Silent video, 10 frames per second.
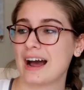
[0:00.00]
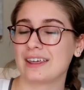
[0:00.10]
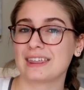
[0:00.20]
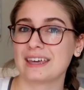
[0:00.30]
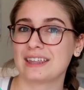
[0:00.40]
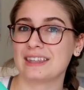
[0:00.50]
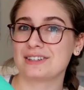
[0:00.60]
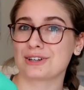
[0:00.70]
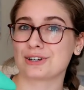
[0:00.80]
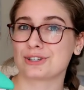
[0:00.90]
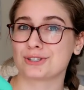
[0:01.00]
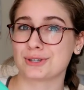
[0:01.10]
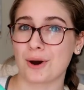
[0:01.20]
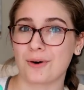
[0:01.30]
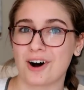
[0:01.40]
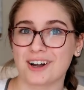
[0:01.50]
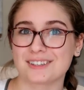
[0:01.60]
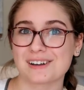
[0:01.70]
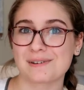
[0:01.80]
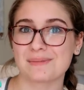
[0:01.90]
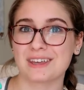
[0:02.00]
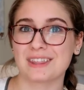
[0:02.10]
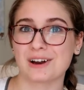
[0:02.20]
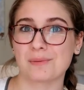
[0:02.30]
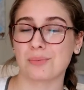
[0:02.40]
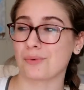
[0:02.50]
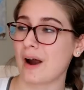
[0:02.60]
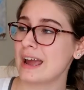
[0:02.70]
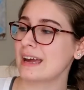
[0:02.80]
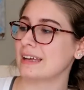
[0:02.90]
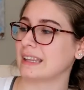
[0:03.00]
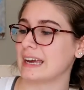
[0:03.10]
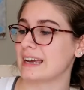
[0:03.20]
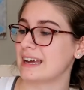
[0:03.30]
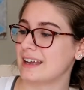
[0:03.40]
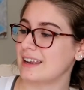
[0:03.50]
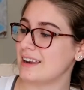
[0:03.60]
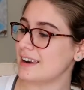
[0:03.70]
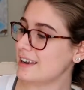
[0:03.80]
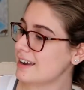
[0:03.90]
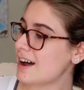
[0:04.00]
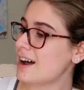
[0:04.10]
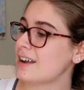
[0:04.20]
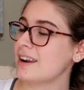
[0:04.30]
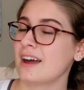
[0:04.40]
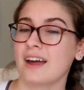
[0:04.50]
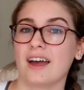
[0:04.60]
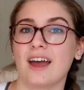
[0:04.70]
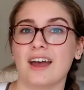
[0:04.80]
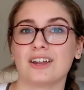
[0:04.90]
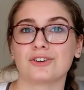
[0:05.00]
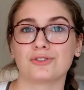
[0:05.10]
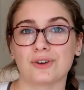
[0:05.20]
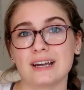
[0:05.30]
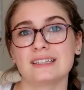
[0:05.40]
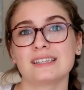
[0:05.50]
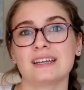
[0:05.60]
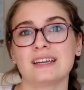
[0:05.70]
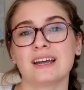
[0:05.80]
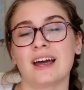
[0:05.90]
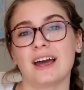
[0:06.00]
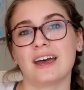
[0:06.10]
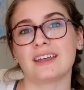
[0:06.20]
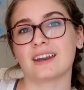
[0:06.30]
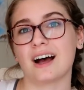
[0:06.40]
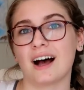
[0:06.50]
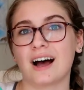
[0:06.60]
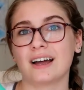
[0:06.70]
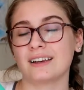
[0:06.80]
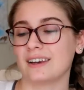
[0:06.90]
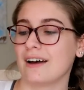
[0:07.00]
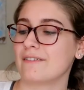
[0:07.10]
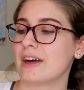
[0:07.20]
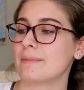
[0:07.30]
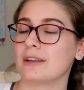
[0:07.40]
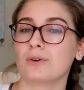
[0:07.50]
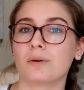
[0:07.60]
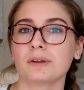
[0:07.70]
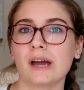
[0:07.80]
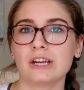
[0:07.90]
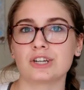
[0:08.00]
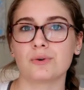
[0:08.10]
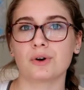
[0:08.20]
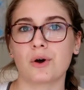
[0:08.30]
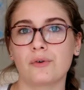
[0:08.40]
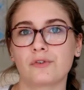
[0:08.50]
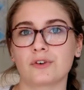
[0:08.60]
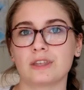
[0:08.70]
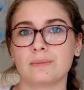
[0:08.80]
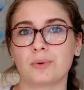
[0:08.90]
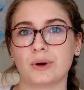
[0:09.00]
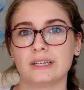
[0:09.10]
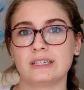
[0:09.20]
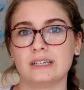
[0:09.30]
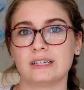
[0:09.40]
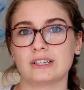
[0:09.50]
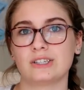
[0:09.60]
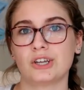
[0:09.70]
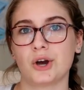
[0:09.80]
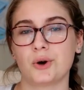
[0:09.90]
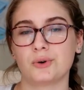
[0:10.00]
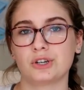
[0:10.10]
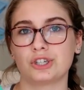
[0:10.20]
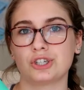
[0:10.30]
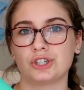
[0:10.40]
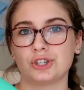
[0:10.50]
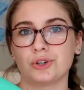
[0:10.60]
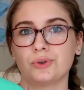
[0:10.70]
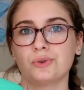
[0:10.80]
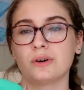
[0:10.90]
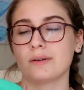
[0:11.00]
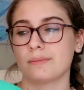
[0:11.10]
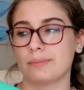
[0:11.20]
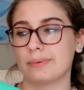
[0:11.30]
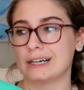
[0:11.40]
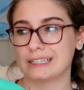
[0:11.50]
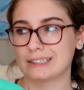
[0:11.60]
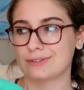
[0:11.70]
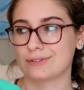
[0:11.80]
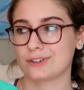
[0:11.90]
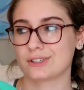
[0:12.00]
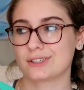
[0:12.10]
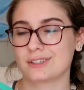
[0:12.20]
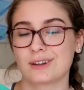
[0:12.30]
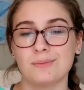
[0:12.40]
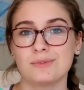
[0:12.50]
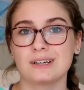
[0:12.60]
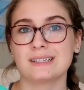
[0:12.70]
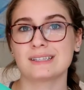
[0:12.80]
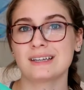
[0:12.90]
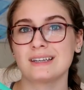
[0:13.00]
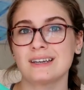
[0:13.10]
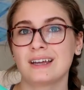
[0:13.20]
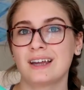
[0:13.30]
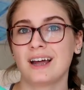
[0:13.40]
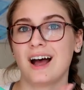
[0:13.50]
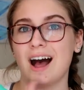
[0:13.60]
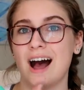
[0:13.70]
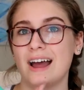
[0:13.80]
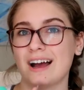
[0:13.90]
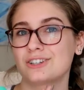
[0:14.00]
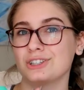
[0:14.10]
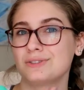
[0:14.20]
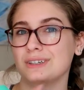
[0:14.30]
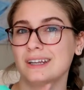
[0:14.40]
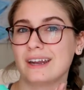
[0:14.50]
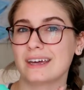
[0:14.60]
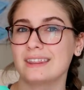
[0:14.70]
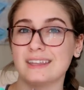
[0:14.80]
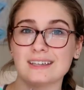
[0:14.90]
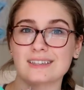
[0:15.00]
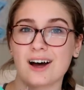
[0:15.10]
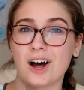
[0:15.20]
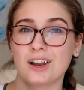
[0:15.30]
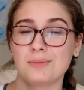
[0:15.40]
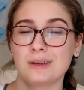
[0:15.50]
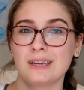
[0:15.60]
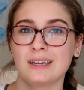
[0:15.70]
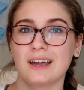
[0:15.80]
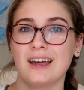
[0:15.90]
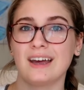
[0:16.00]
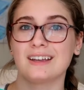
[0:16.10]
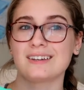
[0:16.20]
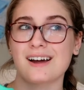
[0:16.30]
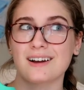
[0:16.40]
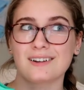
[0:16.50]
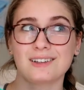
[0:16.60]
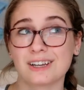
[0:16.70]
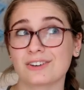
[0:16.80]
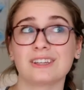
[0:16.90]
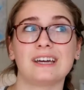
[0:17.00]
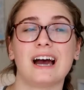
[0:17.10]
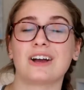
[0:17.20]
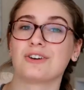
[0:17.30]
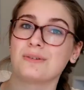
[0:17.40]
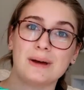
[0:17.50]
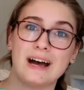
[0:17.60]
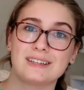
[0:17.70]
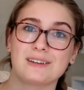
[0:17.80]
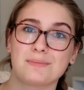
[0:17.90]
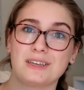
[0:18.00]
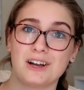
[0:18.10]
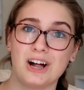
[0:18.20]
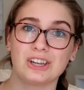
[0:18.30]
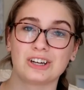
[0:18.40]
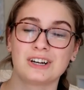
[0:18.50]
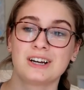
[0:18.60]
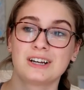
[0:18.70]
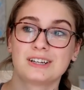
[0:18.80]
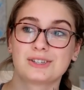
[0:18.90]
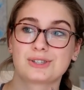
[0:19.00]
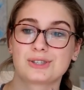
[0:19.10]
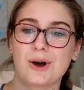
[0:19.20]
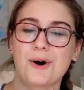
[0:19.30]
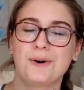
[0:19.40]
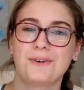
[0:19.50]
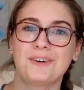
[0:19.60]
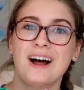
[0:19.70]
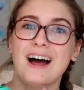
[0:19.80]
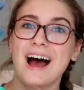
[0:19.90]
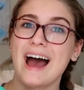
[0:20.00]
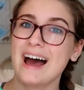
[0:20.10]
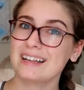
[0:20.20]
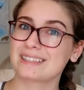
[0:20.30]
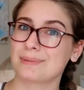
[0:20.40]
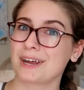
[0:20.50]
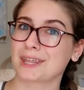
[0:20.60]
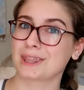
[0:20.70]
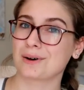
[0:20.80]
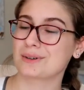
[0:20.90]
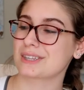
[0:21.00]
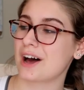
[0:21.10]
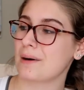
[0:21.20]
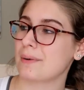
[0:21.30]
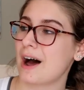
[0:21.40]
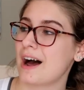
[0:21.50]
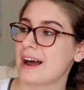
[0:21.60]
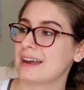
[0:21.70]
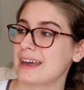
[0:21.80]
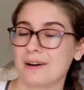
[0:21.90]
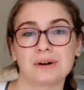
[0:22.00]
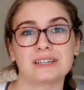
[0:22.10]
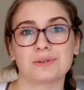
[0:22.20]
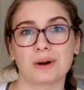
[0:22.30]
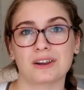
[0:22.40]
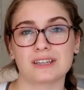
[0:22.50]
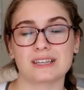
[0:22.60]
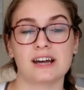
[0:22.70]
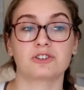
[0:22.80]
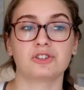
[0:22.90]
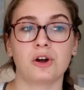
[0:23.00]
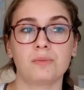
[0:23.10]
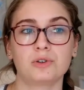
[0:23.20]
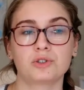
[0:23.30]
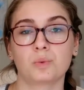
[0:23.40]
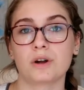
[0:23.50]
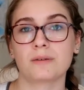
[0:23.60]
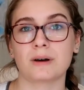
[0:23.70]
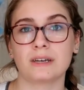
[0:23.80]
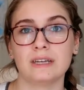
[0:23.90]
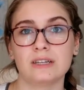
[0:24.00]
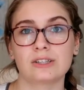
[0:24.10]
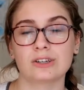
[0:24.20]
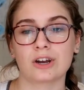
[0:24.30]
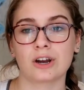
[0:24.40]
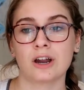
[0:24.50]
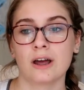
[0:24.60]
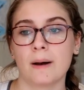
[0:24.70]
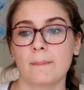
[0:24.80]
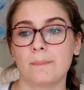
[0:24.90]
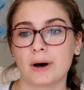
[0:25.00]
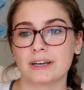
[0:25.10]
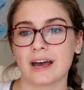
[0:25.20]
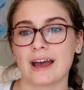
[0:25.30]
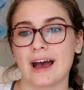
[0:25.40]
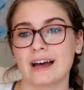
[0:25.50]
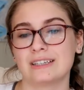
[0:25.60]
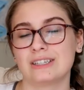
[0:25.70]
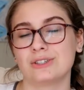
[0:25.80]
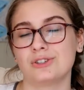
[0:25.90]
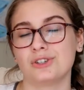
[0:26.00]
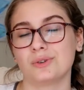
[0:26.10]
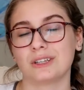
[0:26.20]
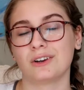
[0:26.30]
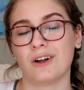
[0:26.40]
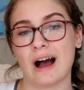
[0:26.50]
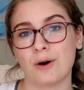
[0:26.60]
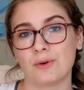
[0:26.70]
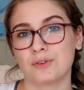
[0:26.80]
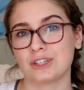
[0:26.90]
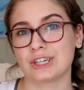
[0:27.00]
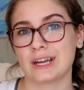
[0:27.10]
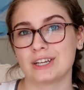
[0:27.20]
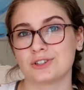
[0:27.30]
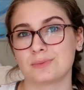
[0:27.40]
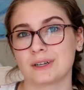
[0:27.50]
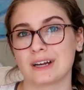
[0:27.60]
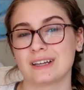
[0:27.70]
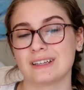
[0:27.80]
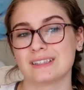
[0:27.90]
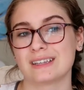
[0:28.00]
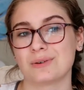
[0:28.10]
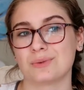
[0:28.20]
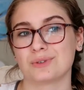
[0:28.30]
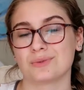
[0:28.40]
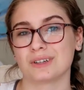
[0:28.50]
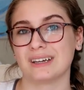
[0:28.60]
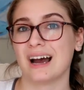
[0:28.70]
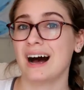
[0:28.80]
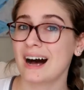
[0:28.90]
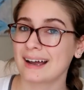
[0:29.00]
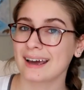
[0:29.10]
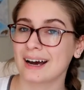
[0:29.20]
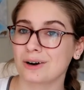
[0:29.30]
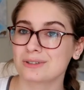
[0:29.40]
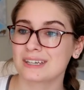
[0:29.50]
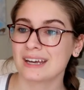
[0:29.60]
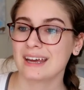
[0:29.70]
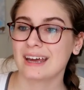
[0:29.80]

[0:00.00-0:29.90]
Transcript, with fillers: I think these are so awesome, and they are bright and like neon and crazy, and I love them. And normally I don't go for the pointy toed shoe, but for some reason I actually really like these on me, and clearly I couldn't pass up the color, so had to pick those up. I can't wait to wear these. I actually almost wore them on Easter, but I had to do a little outfit change because it was really hot out,